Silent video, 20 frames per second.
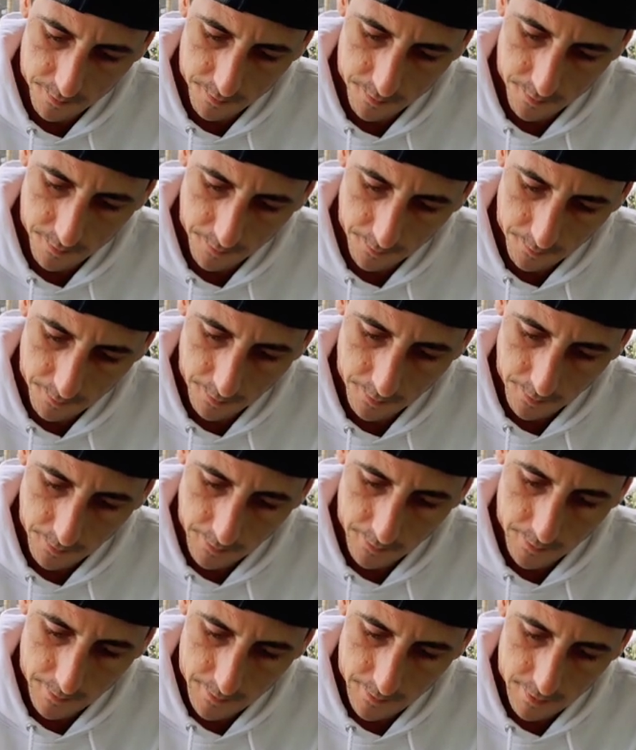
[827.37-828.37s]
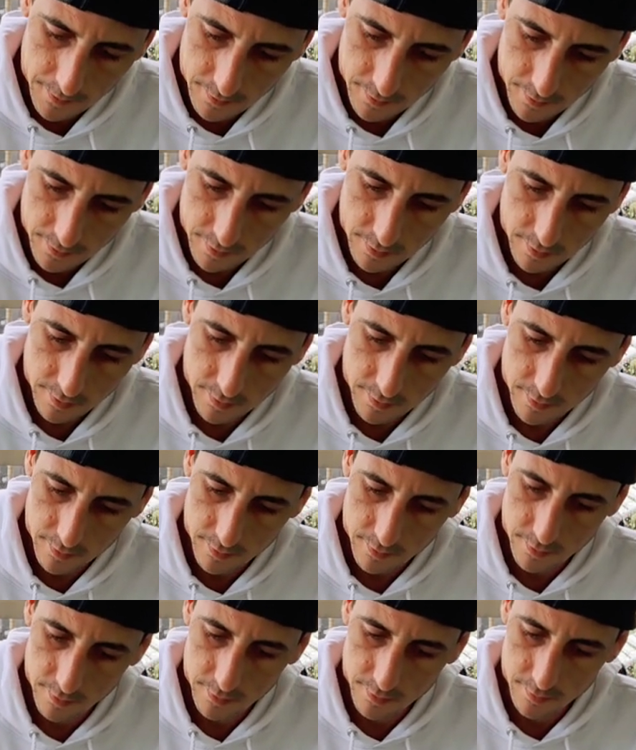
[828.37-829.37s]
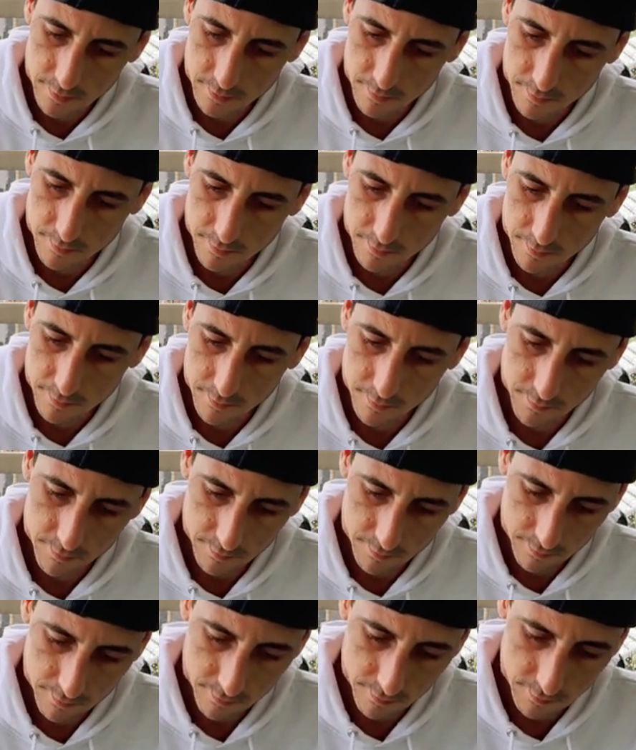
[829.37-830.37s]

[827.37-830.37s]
Nobody speaks.